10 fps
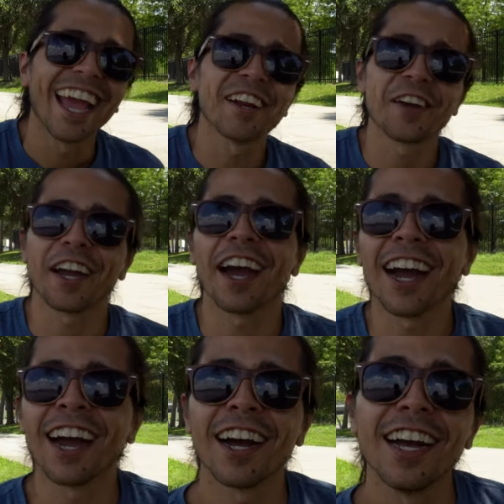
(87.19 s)
Anyway,
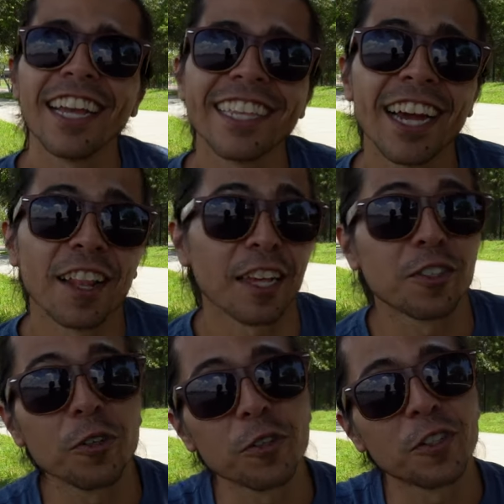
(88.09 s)
yeah,
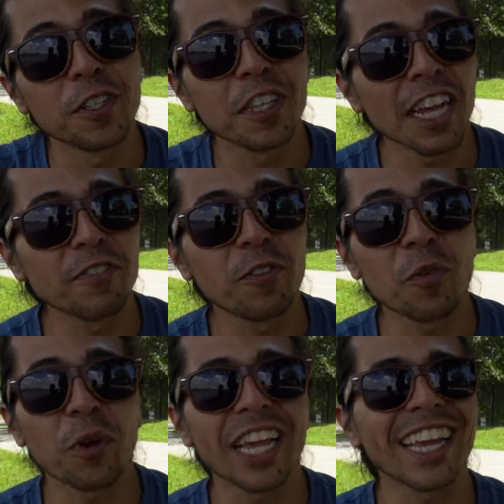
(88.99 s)
like, dude, these last few
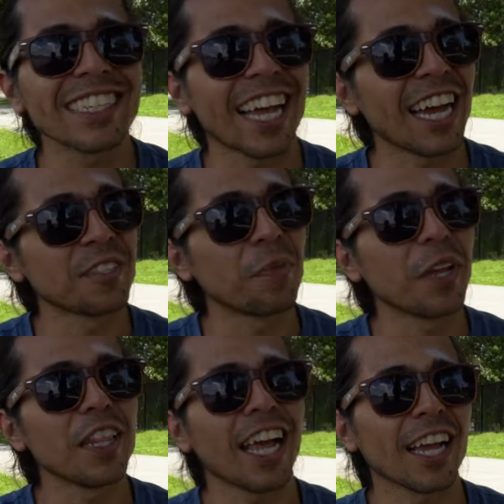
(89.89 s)
weekends has
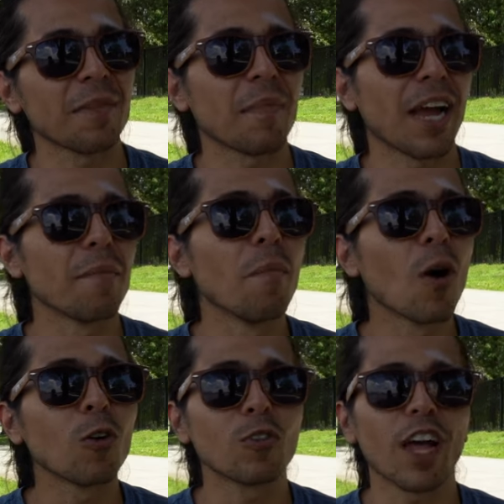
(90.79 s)
been like my
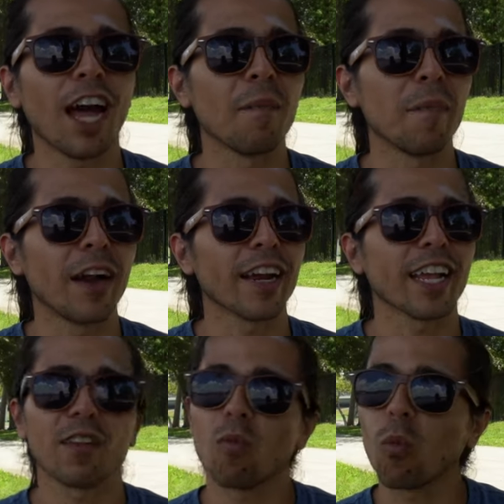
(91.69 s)
most
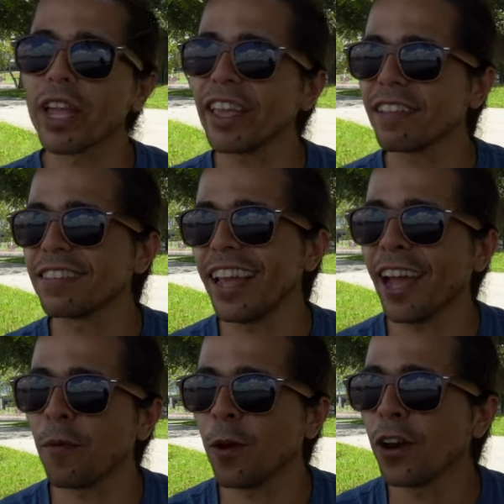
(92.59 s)
American weekends
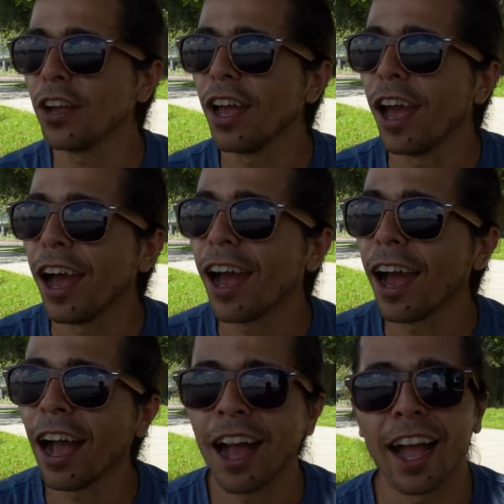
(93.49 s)
ever.
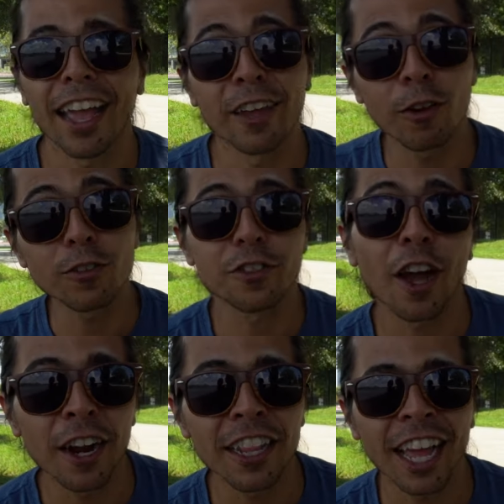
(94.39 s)
It all
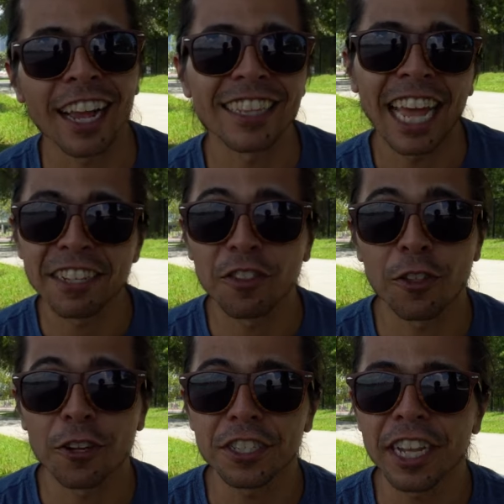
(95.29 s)
started like last
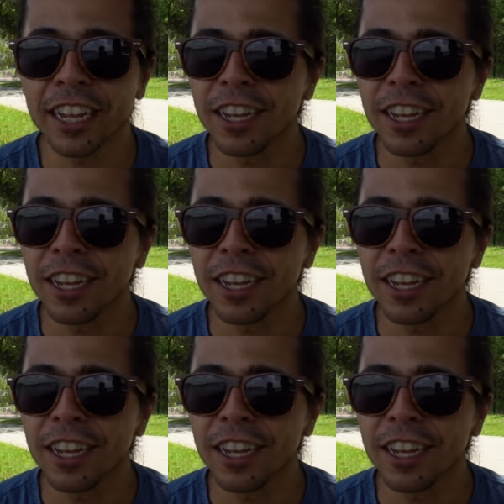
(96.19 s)
Thursday.